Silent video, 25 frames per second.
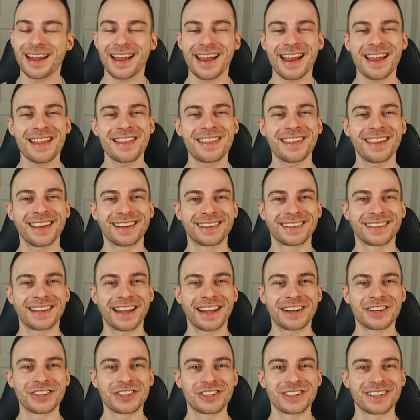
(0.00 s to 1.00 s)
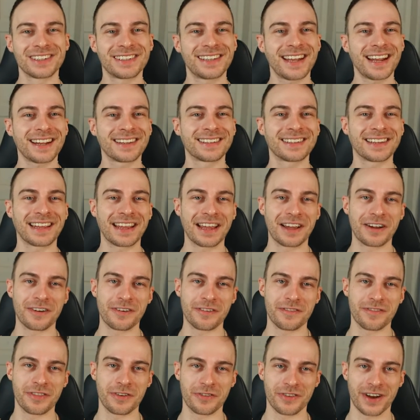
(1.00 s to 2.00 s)
and the extension takes care
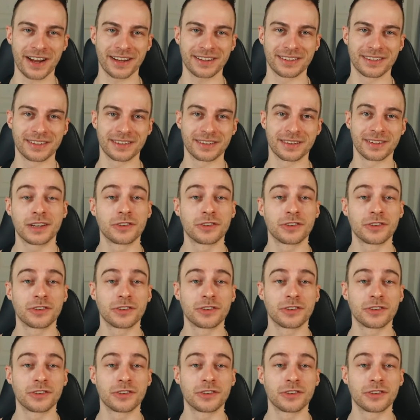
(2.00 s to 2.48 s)
of the rest.